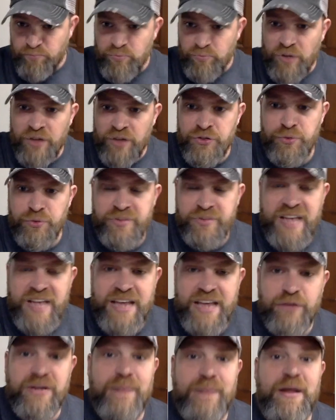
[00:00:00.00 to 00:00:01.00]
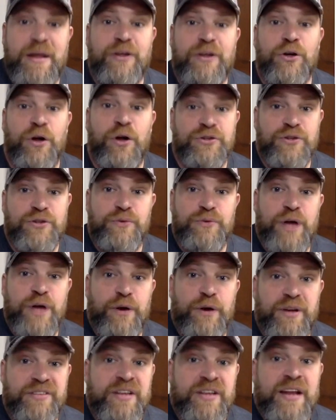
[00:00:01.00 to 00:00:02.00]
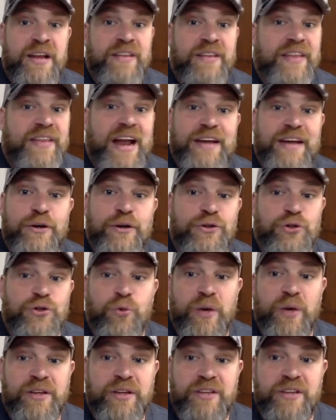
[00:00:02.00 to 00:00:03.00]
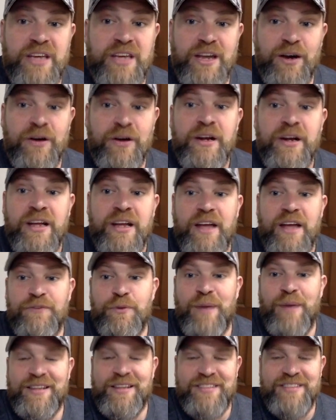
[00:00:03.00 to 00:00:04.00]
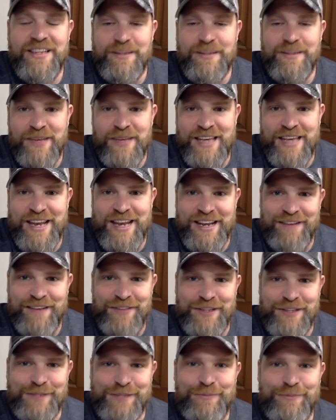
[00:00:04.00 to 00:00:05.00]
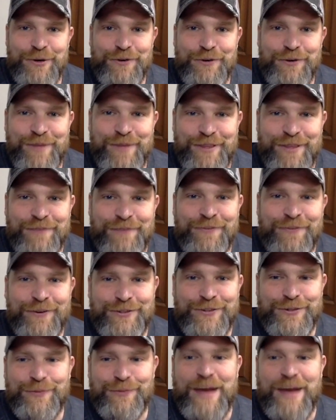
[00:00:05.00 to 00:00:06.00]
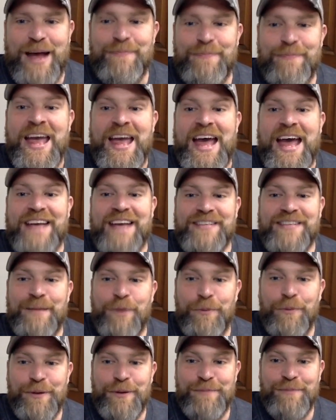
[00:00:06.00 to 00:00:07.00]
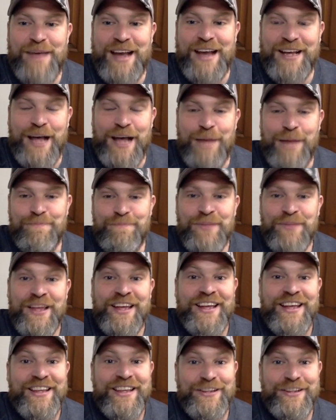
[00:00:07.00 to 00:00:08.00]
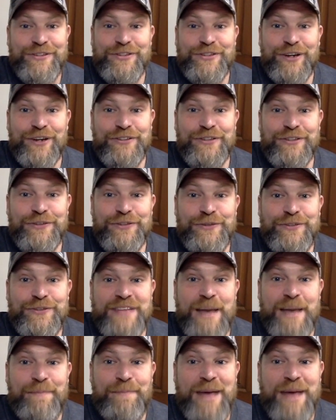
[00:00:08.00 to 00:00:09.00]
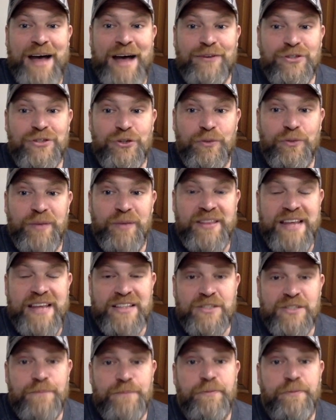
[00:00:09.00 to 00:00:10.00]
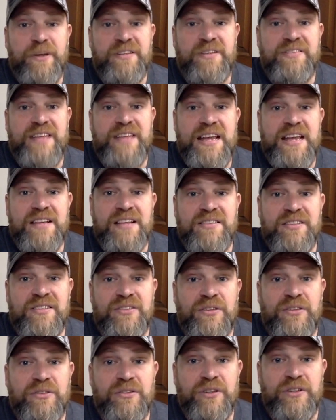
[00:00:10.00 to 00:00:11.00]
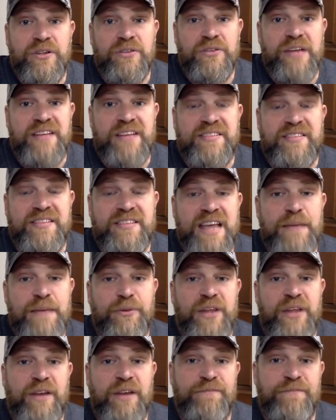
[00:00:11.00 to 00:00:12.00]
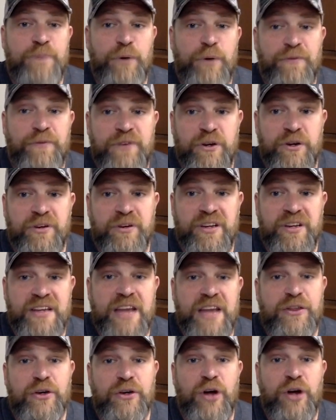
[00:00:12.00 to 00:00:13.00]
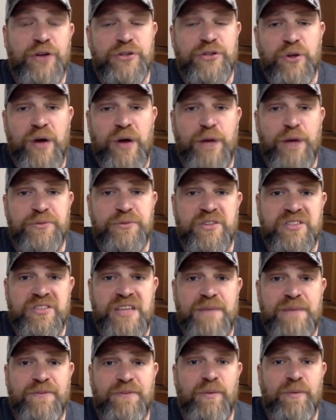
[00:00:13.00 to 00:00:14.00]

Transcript: So taking your time. Now you also notice that I noticed quickly here, if you might see at the beginning of this movement, the first rep, as I'm opening back up, you start to lose that balance a little bit. That split stance is a little less stable than if both feet are together. It also helps us keep from